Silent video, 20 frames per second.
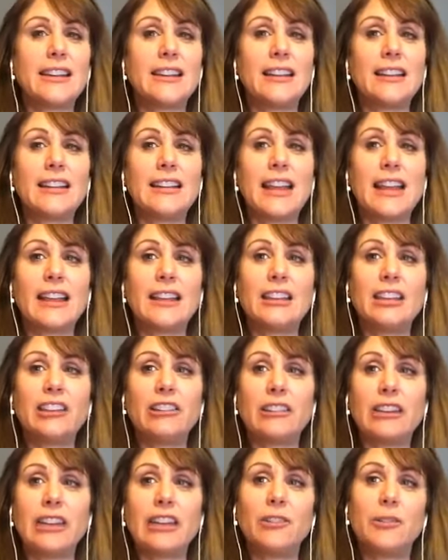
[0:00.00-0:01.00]
that you
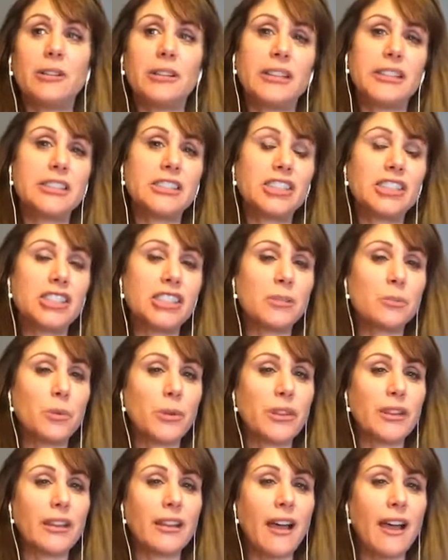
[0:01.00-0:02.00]
need a relationship where the
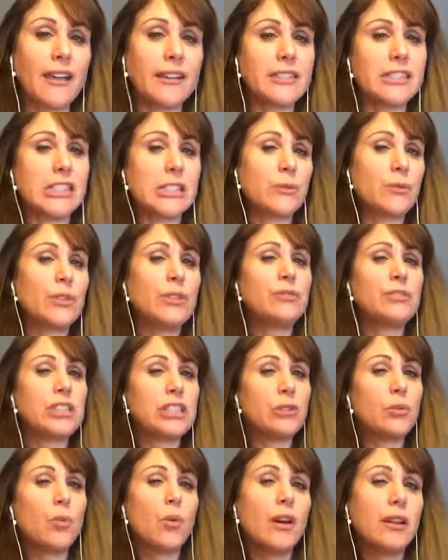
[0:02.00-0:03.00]
guy does
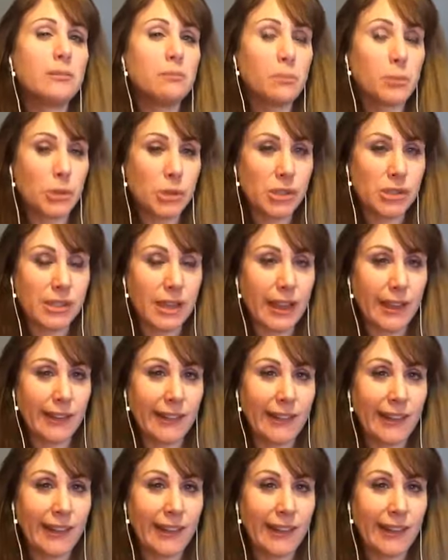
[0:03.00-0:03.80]
51%,